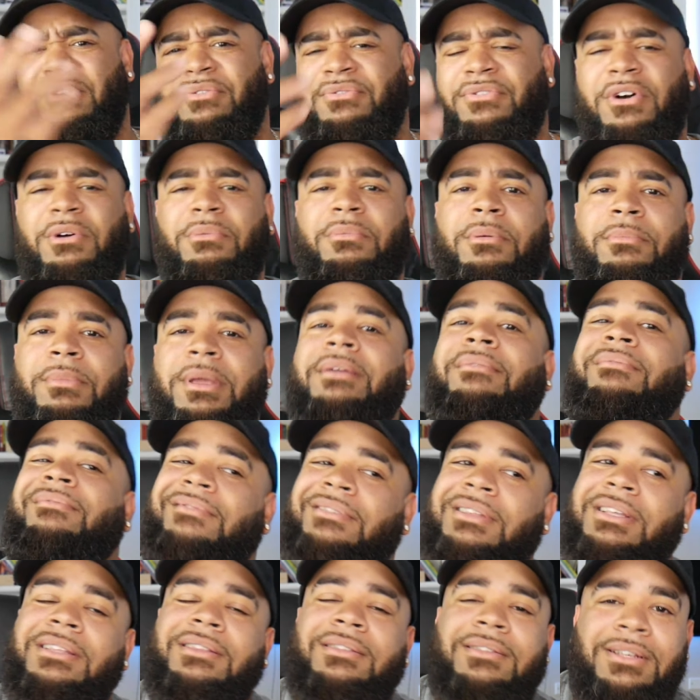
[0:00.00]
filming me?
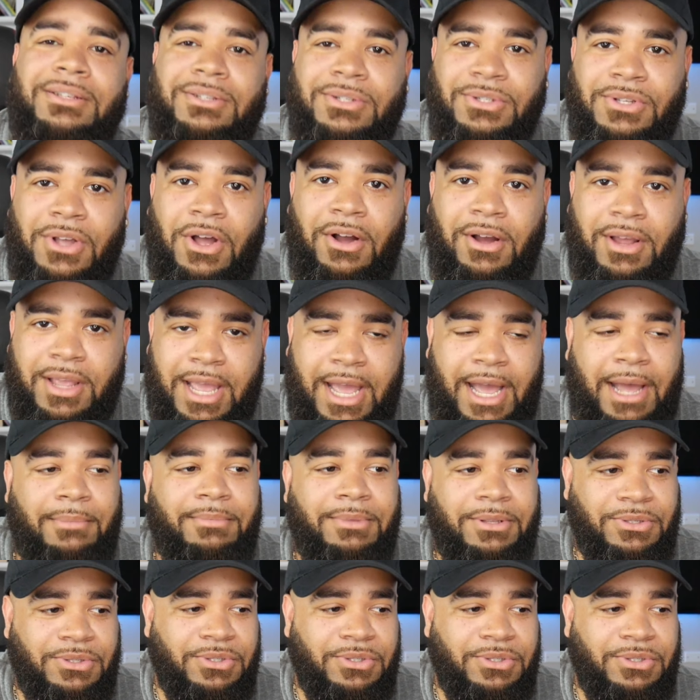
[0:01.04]
This is all cap.